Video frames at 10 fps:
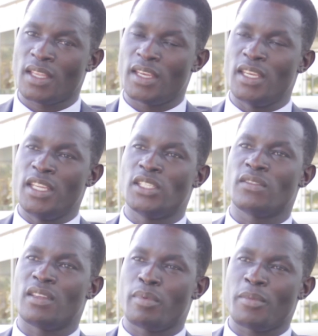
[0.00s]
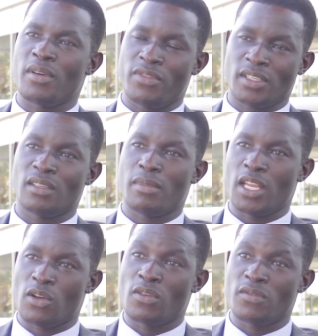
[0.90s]
the needs of the people affected by
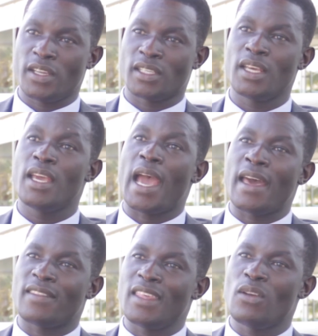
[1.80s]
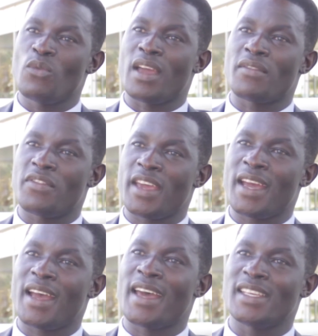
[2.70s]
the conflict, I think we are
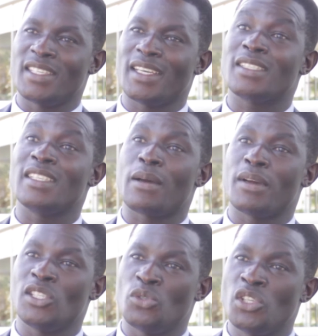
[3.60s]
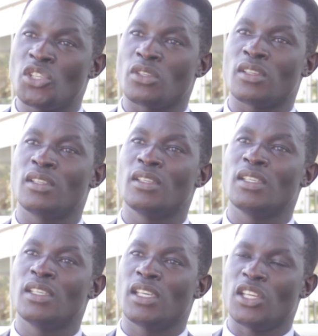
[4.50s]
fair and just in our judicial,
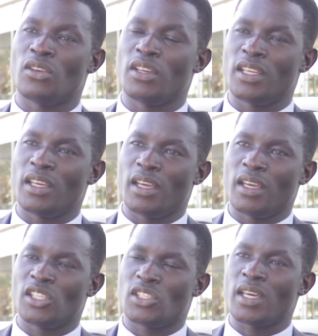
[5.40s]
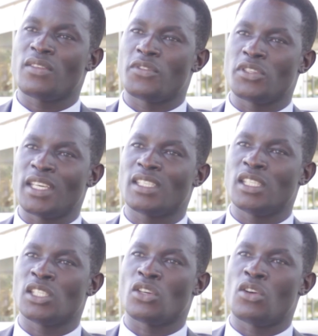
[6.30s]
in a search for
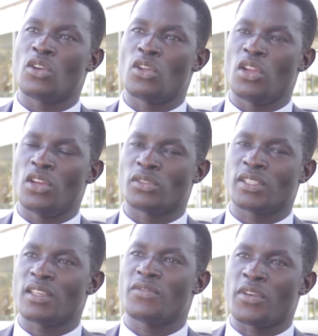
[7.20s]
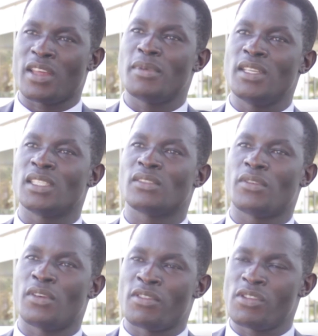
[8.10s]
justice, or search for remedies
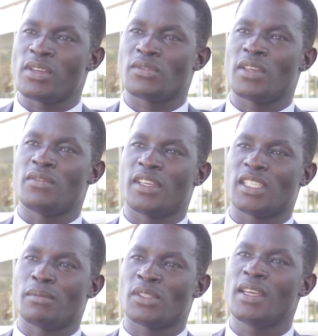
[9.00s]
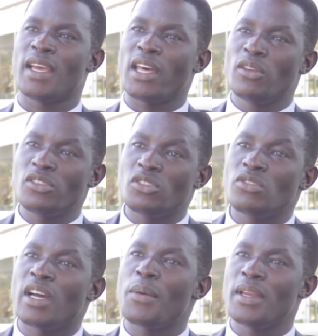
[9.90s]
or redress for the victims. And
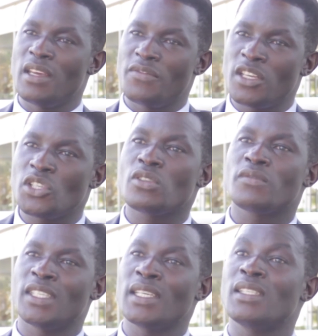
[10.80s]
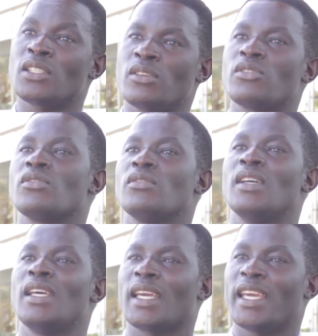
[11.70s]
also, our definition of justice also
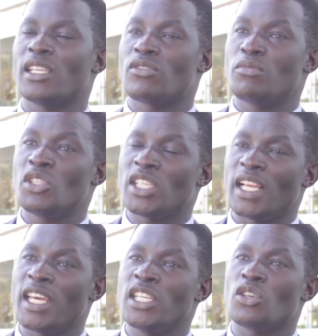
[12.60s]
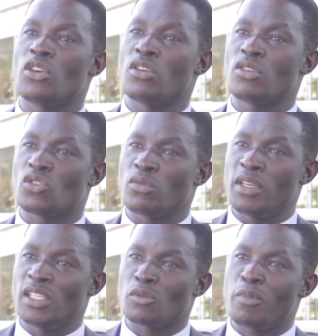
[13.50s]
get to be challenged or to
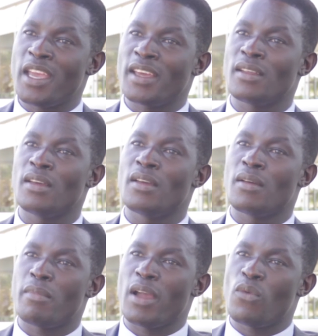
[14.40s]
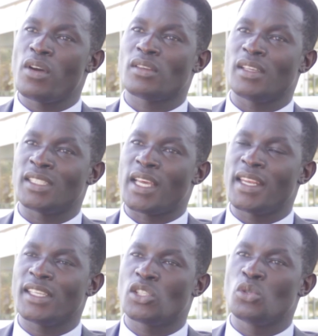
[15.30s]
be inspired by what is
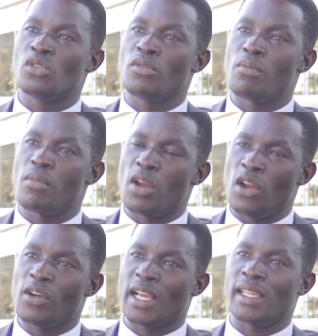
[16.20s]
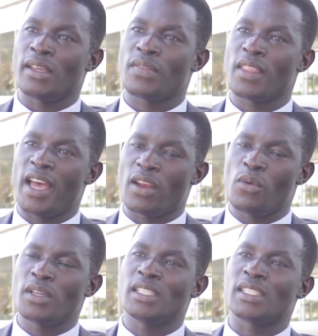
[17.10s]
understood locally and
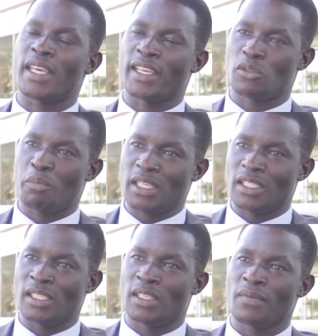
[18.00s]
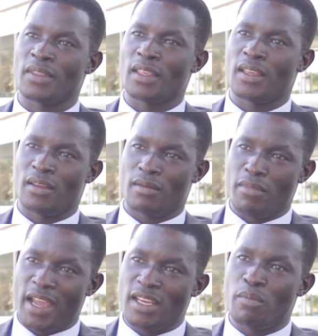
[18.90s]
what is expected
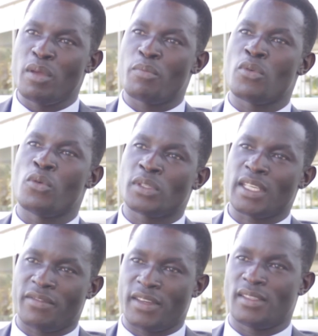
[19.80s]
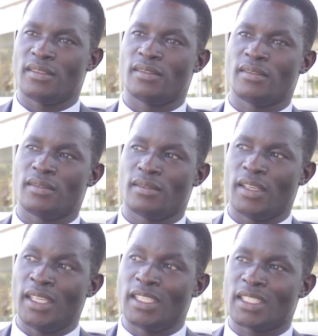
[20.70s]
by the people who suffered,
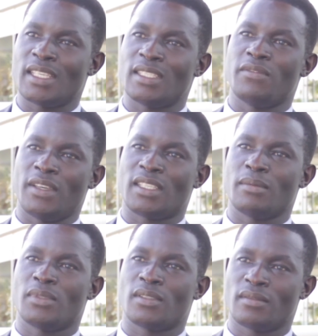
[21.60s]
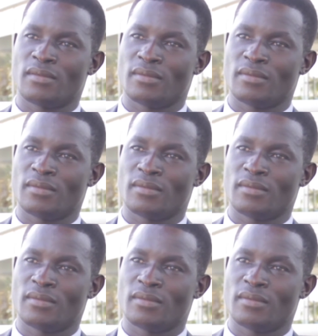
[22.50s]
in this case the victims.